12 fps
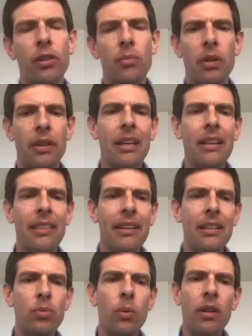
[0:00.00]
point. I
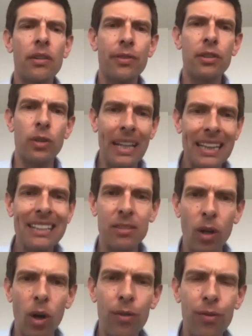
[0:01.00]
think that's wonderful to end
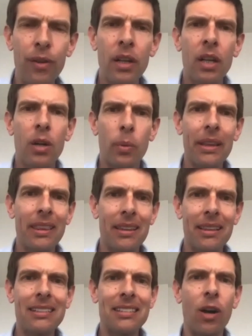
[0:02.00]
this off
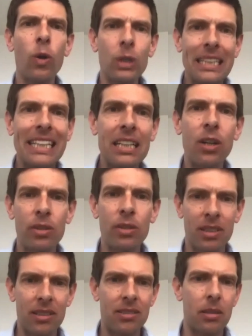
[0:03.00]
with this whole
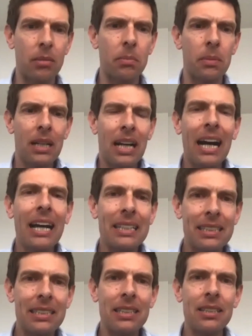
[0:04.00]
ecosystem
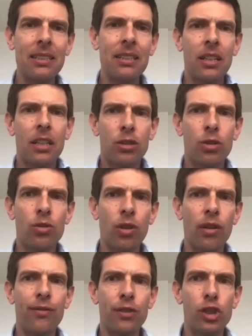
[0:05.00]
idea, to
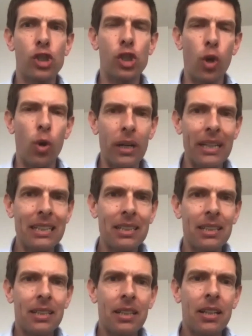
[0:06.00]
sort of join
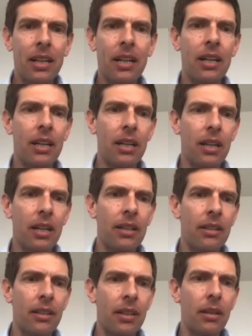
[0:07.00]

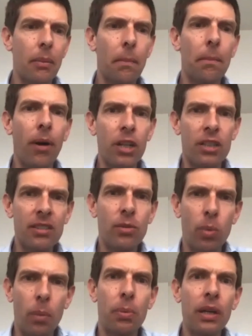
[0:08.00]
parties
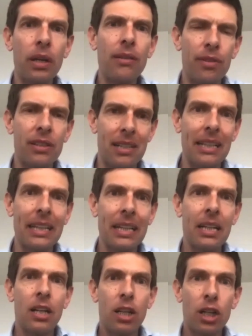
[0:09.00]
that were
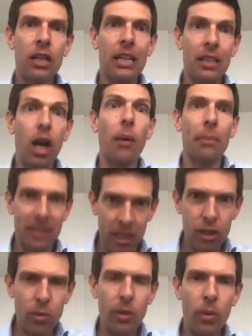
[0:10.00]
previously in
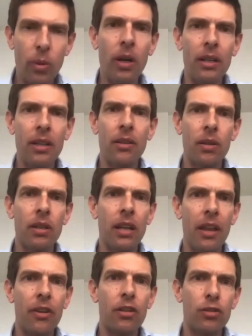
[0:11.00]
competition with one
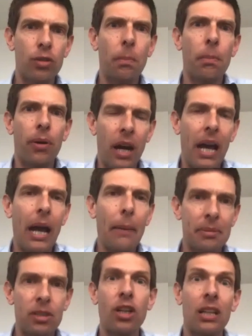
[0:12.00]
another to
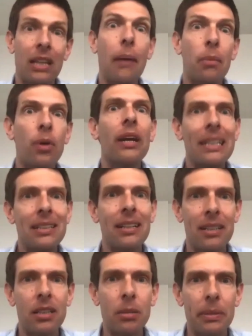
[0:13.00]
perhaps collaborate
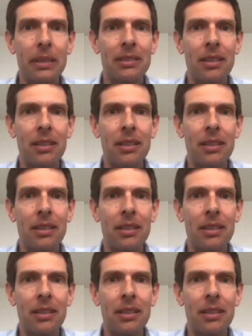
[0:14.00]
a little bit